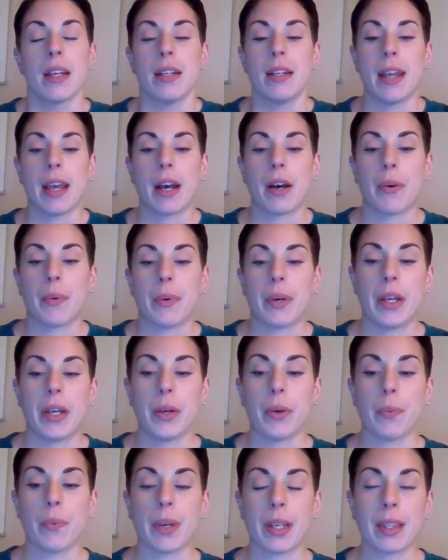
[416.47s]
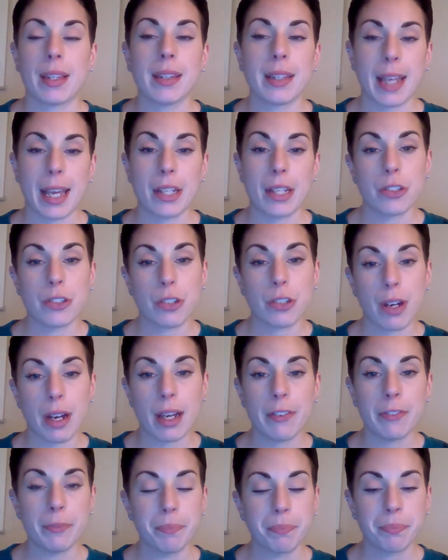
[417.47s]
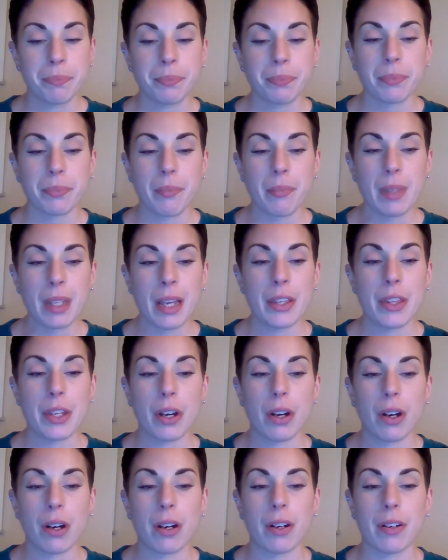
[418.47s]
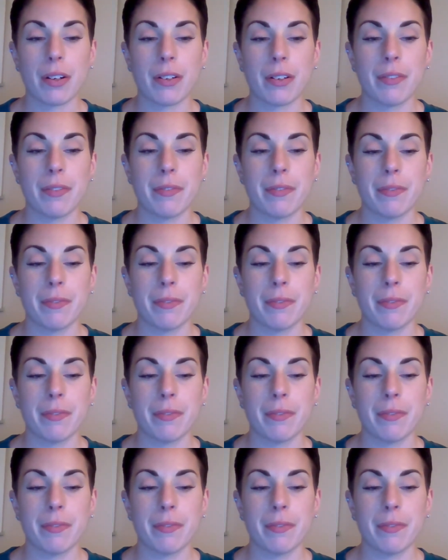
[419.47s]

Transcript: Now, with leg drive, there are